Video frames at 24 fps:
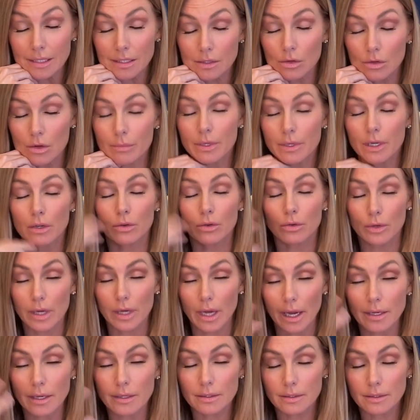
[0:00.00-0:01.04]
So I'm going to
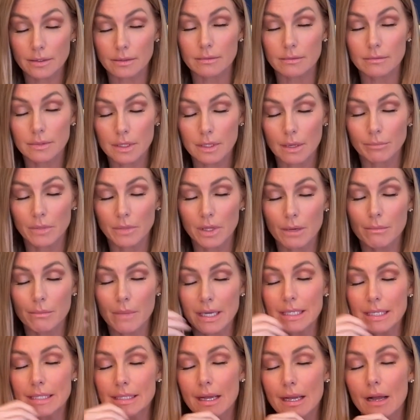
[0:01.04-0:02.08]
create something
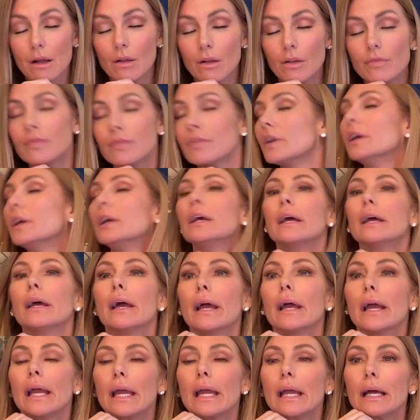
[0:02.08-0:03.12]
myself.
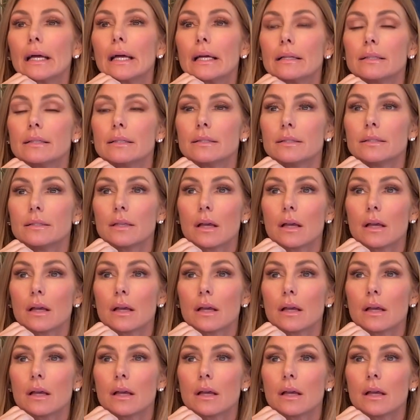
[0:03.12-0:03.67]
And